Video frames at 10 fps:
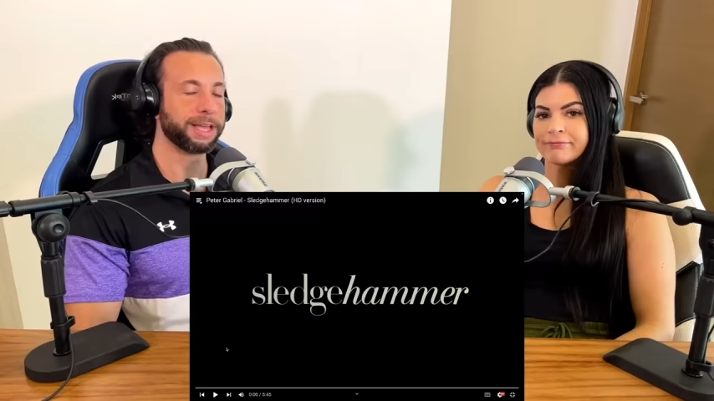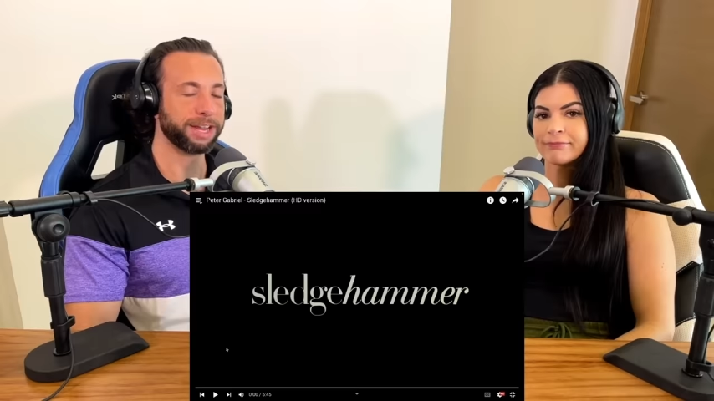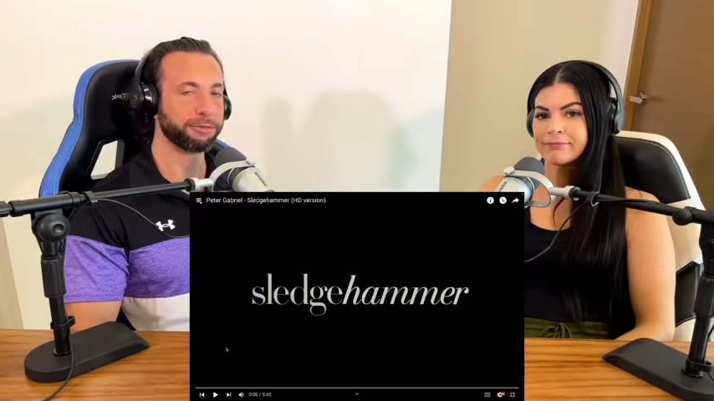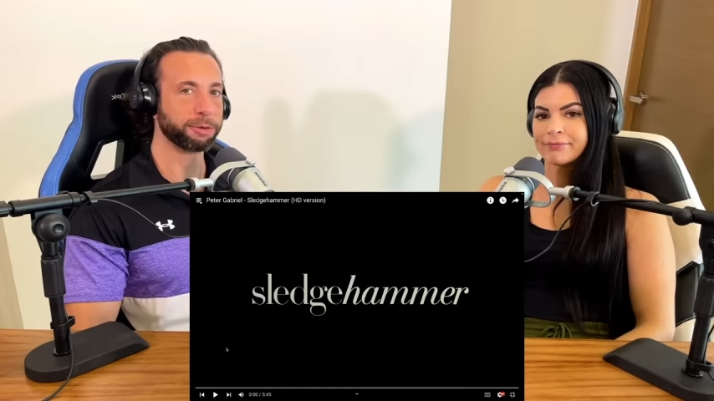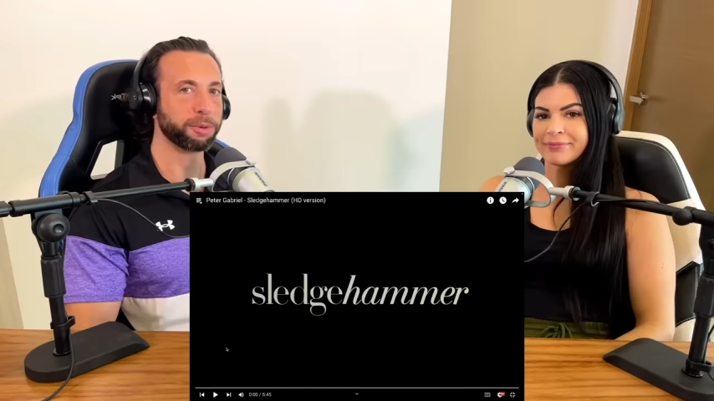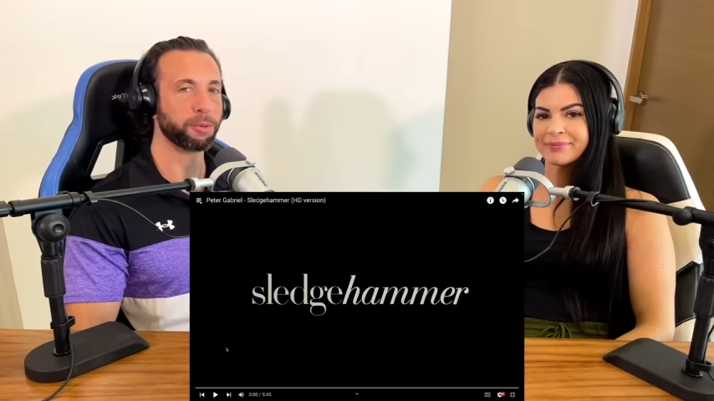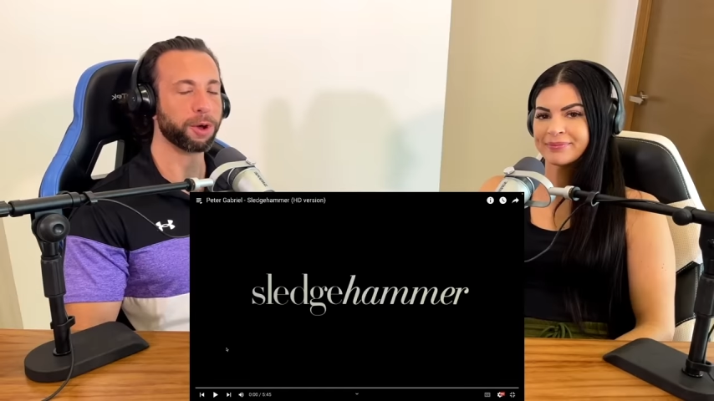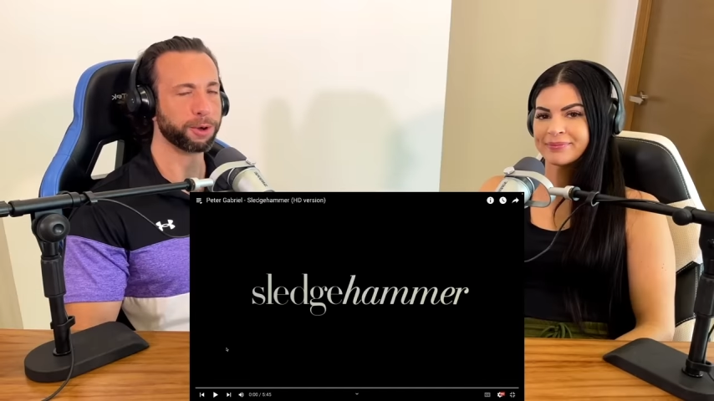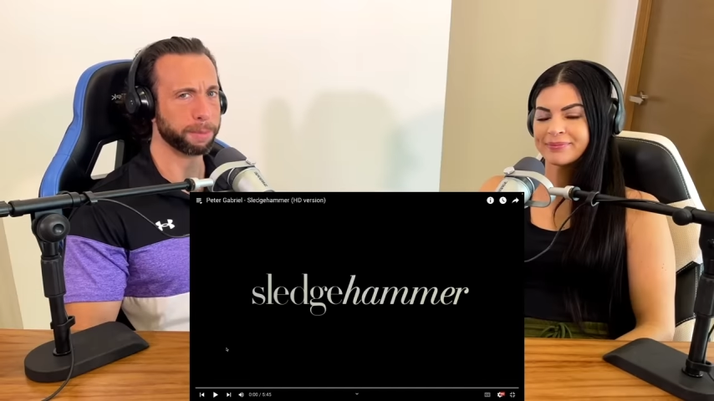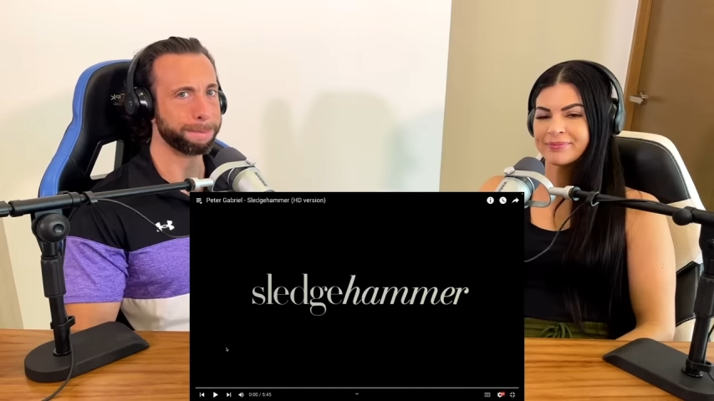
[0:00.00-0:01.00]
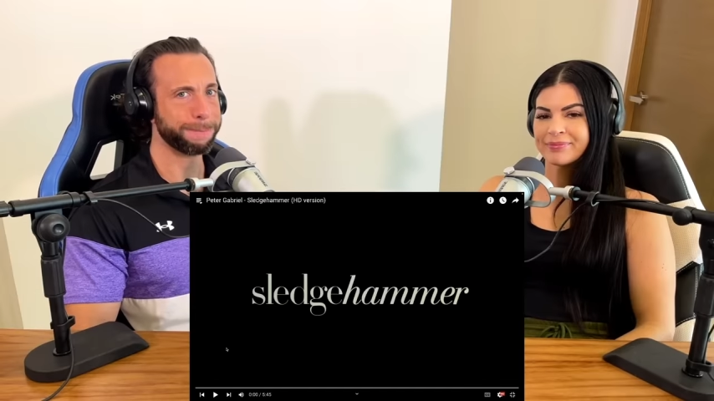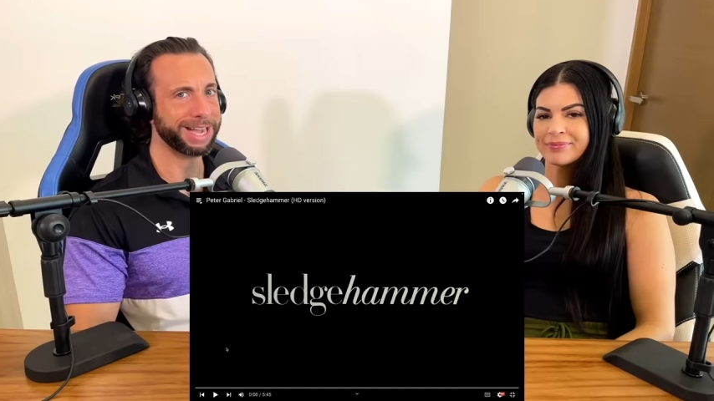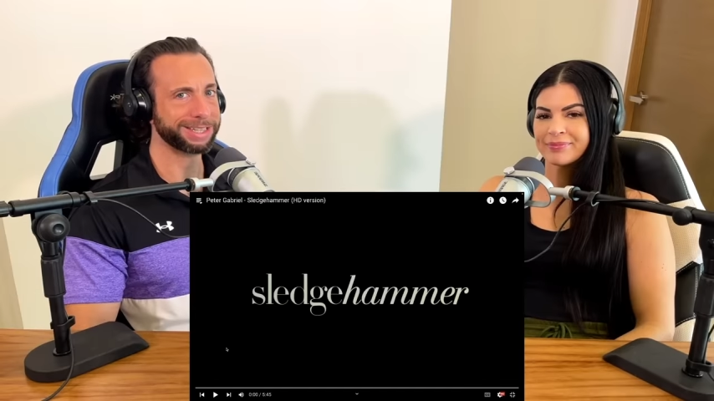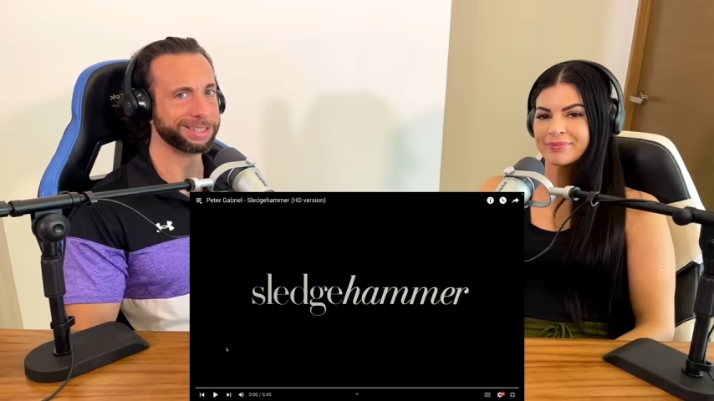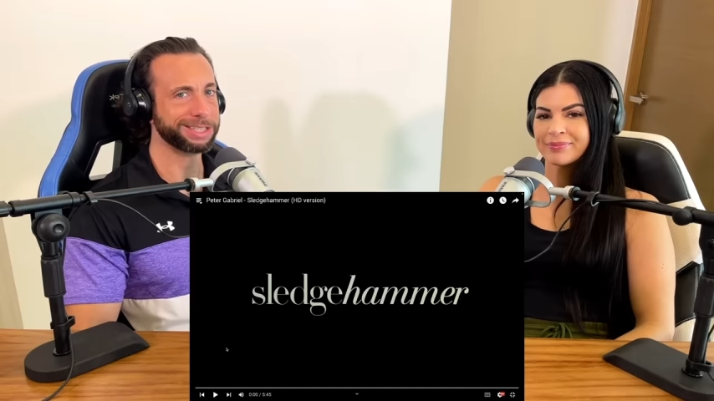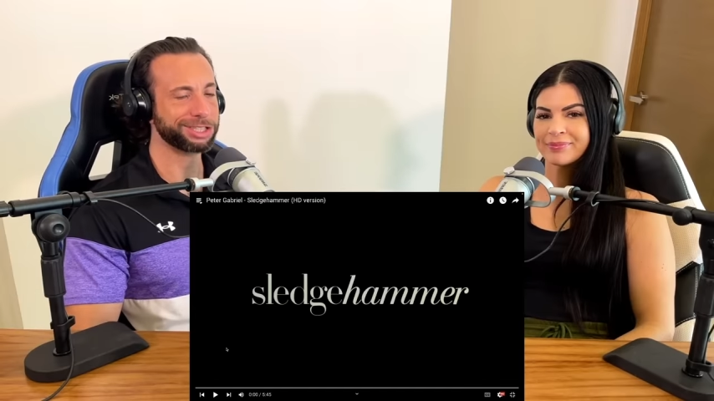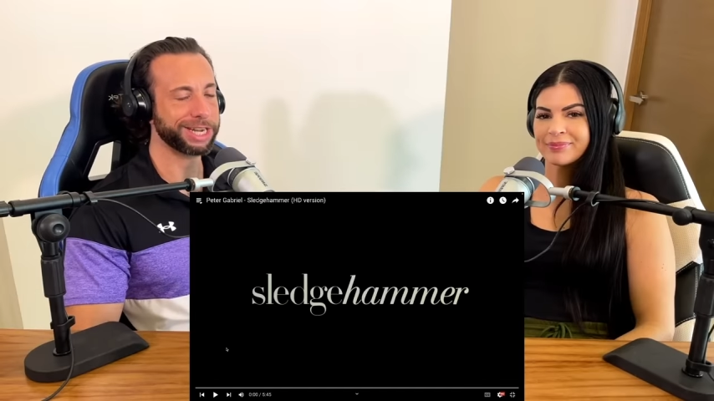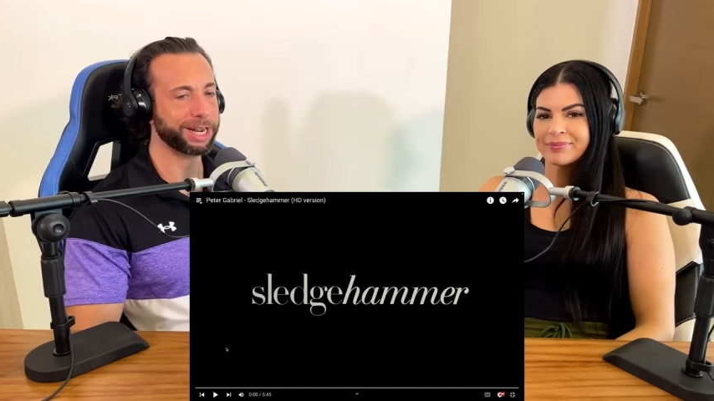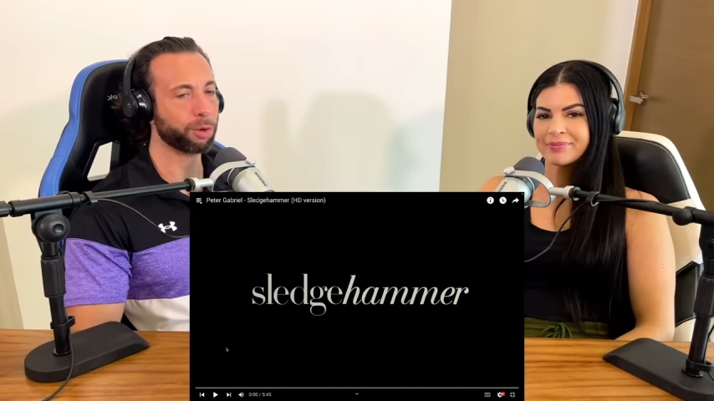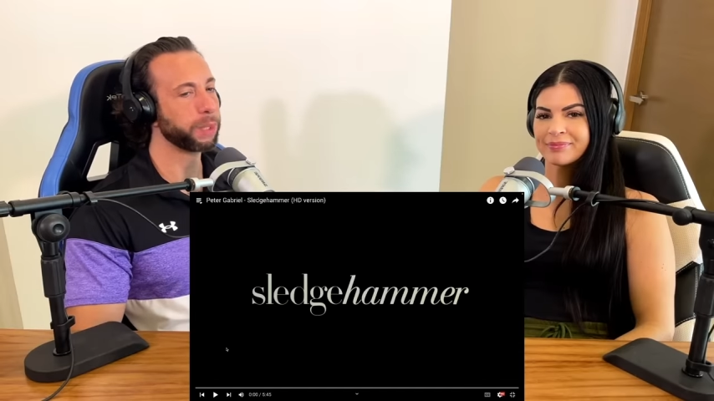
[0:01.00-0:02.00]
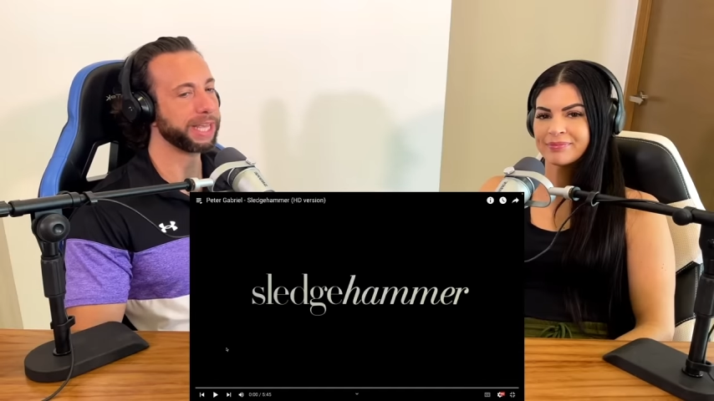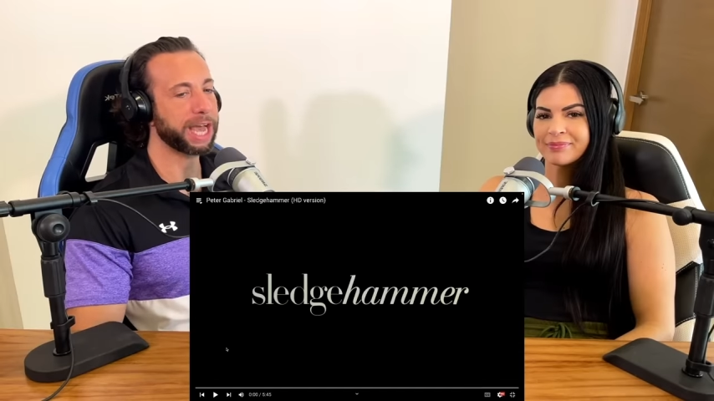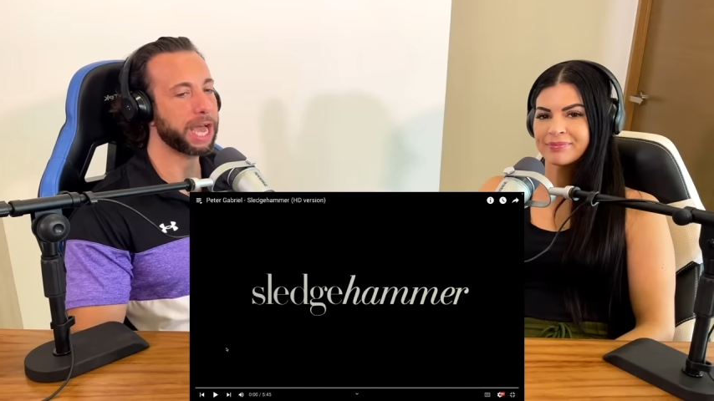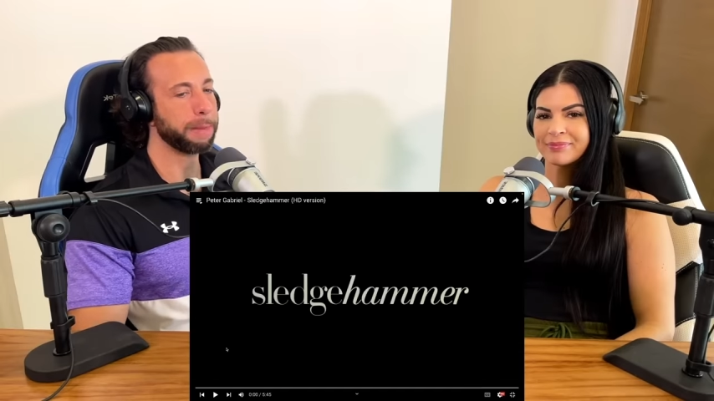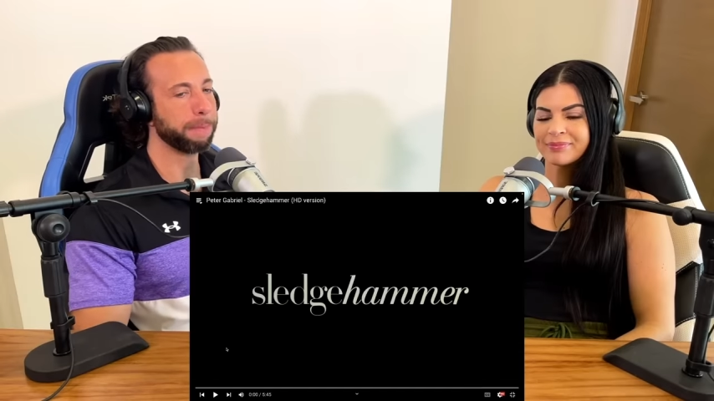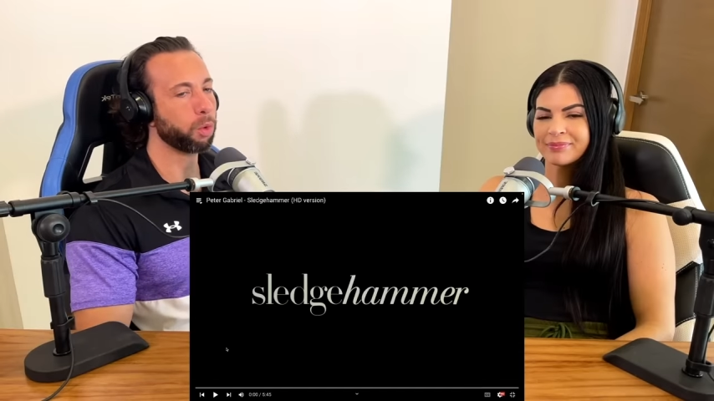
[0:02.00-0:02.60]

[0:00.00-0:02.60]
Speaker 1: Hey everybody, welcome back to the channel. We got